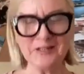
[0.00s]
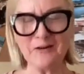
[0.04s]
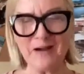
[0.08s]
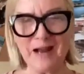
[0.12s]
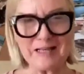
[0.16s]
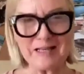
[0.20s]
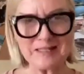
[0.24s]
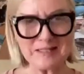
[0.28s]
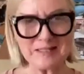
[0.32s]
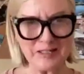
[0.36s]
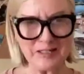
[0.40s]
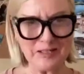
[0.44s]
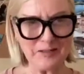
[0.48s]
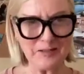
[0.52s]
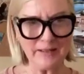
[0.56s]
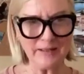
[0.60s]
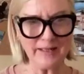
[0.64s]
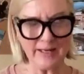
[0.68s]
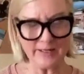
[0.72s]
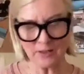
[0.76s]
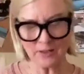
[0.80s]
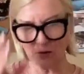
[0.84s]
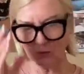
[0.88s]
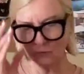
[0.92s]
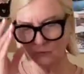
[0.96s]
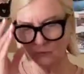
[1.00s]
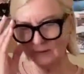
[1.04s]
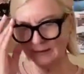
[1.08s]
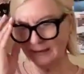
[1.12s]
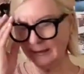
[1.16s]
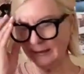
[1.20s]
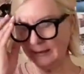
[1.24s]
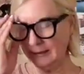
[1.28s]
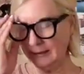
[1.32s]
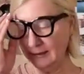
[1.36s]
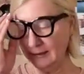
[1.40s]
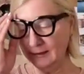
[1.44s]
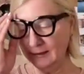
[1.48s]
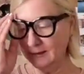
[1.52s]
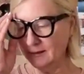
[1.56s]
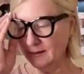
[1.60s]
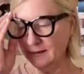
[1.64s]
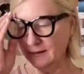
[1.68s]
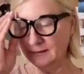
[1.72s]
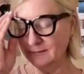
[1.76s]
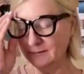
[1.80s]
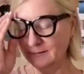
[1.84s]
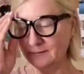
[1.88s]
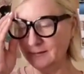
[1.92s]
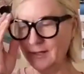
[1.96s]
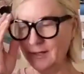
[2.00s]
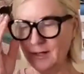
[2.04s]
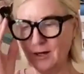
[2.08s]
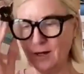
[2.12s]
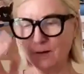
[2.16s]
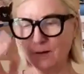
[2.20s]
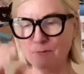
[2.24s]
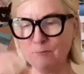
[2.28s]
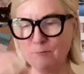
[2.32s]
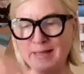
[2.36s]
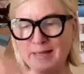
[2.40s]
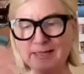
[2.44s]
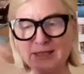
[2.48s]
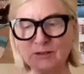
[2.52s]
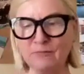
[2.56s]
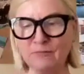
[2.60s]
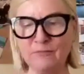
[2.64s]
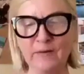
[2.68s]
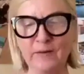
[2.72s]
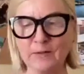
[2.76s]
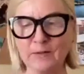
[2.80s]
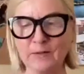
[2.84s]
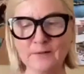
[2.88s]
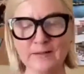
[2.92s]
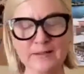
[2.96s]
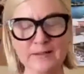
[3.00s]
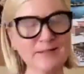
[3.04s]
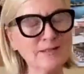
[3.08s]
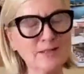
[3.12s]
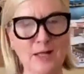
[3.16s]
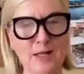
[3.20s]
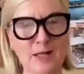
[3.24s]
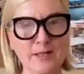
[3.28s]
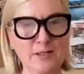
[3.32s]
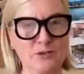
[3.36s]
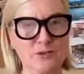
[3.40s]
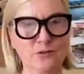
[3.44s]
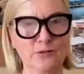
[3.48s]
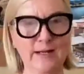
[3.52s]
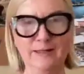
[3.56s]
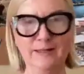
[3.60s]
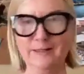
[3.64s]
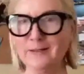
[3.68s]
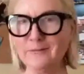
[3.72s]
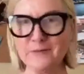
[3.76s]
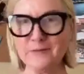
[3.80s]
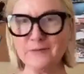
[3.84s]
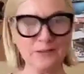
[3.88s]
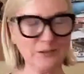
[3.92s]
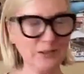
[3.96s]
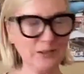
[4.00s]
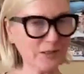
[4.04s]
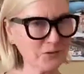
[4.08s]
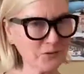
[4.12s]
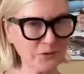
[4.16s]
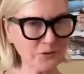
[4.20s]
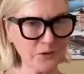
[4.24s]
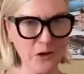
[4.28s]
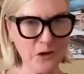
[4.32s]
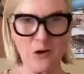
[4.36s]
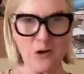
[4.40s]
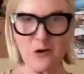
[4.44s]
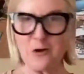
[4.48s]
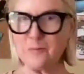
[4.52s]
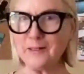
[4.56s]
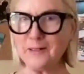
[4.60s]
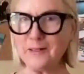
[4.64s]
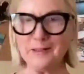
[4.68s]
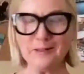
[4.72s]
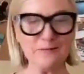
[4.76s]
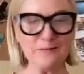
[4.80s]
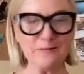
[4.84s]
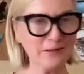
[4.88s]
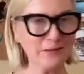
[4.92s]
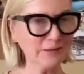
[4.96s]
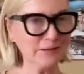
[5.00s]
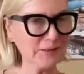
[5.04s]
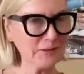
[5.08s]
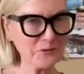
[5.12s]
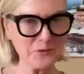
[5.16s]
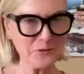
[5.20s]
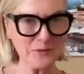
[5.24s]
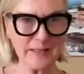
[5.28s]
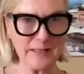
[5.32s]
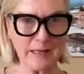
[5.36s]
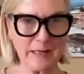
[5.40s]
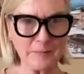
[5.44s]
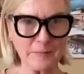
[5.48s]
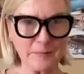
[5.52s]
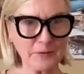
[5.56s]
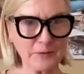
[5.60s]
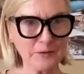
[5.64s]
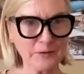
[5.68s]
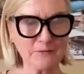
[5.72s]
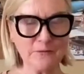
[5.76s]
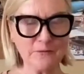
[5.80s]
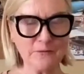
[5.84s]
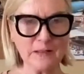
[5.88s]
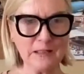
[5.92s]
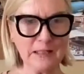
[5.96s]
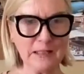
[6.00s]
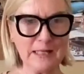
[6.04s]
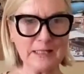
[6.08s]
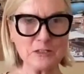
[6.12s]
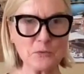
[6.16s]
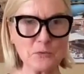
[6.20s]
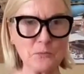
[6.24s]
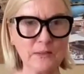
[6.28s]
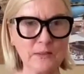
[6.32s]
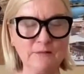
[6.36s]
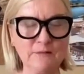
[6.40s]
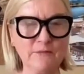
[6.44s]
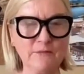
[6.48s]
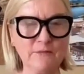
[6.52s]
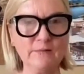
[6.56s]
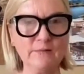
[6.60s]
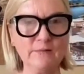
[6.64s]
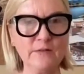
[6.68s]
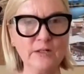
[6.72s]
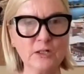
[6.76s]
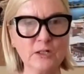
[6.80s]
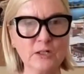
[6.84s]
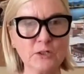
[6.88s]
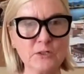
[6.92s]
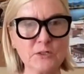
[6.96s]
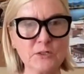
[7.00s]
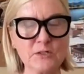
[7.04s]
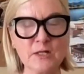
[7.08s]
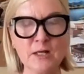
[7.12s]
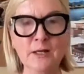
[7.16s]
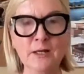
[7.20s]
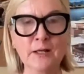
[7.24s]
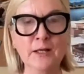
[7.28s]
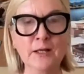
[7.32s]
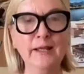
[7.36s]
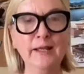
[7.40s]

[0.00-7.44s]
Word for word: you're asking me. I don't really you know, my sphere is luxury. I live in a luxury home. I live in a luxury neighborhood for the last 25 years.